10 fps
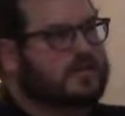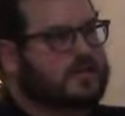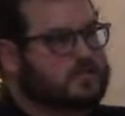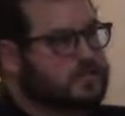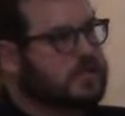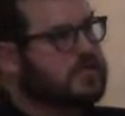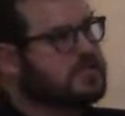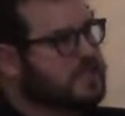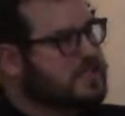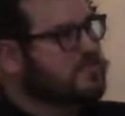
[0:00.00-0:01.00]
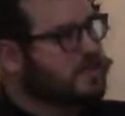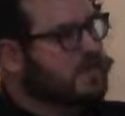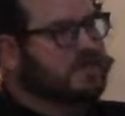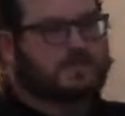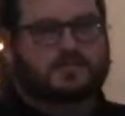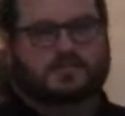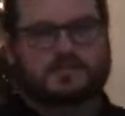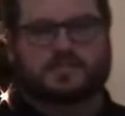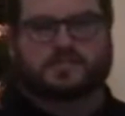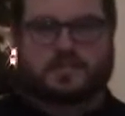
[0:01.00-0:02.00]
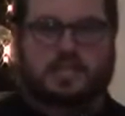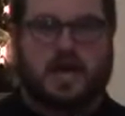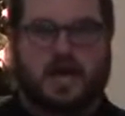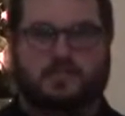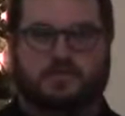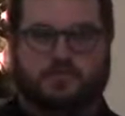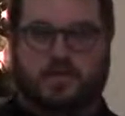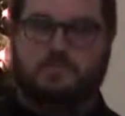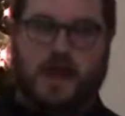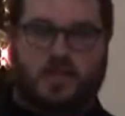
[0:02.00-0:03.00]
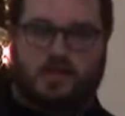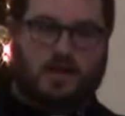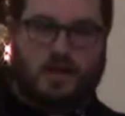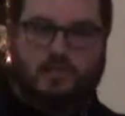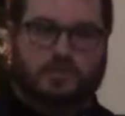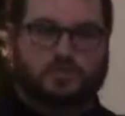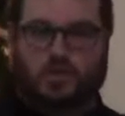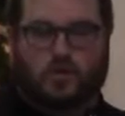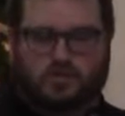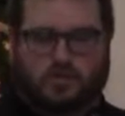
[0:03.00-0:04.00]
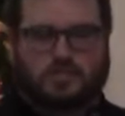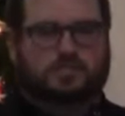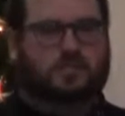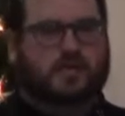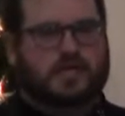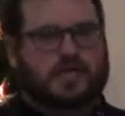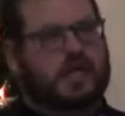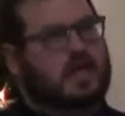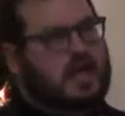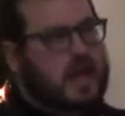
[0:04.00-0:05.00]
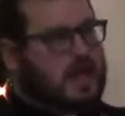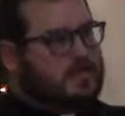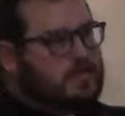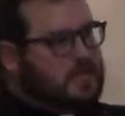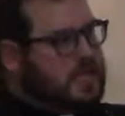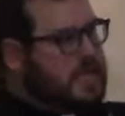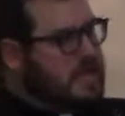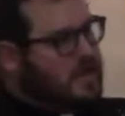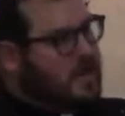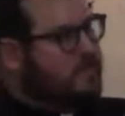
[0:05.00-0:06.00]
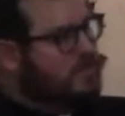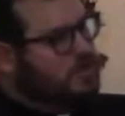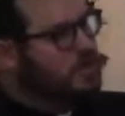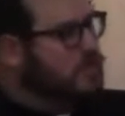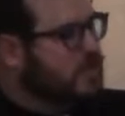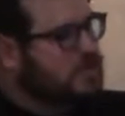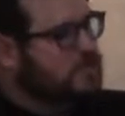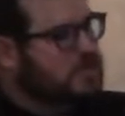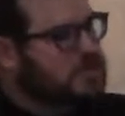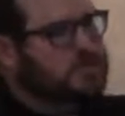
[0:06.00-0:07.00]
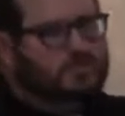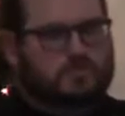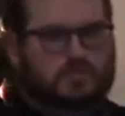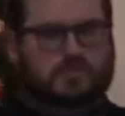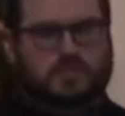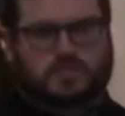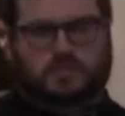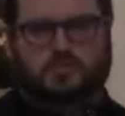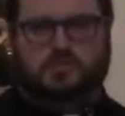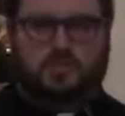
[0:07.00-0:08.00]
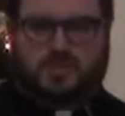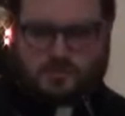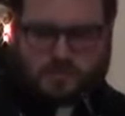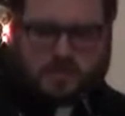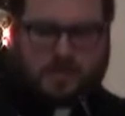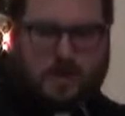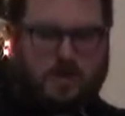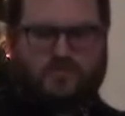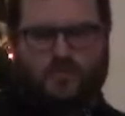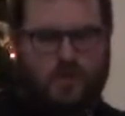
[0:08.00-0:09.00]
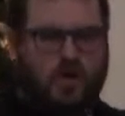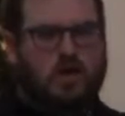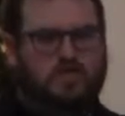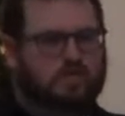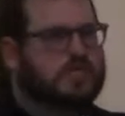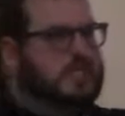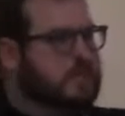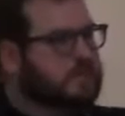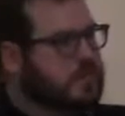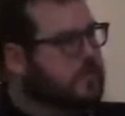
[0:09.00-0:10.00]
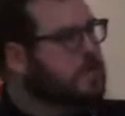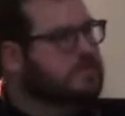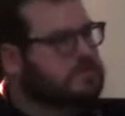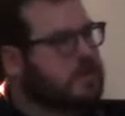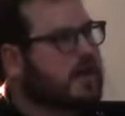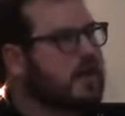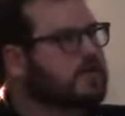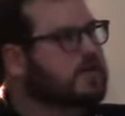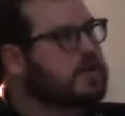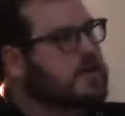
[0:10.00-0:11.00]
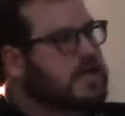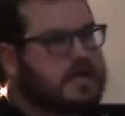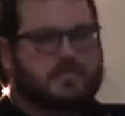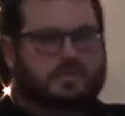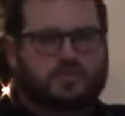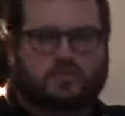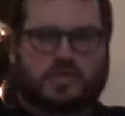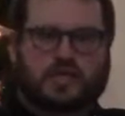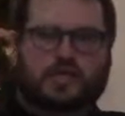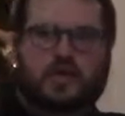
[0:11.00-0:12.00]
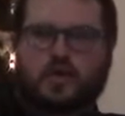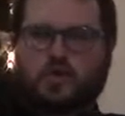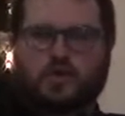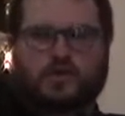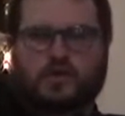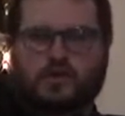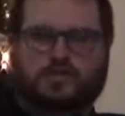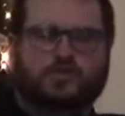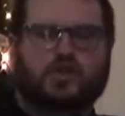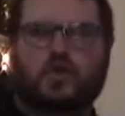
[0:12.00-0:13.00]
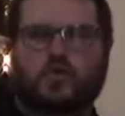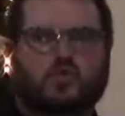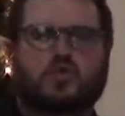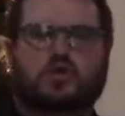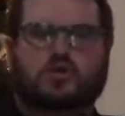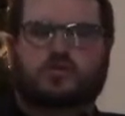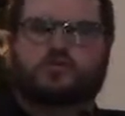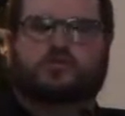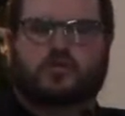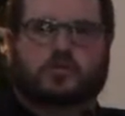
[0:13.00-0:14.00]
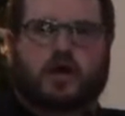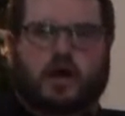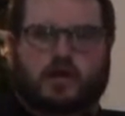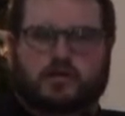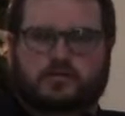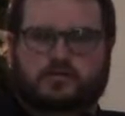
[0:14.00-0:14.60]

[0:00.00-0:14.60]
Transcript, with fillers: is pretty significant. This is the time between Malachi, which was our Old Testament reading, and the beginning of the New Testament and the scriptures. And there's believed to be about a 400 year period of time in between where there is no word from God.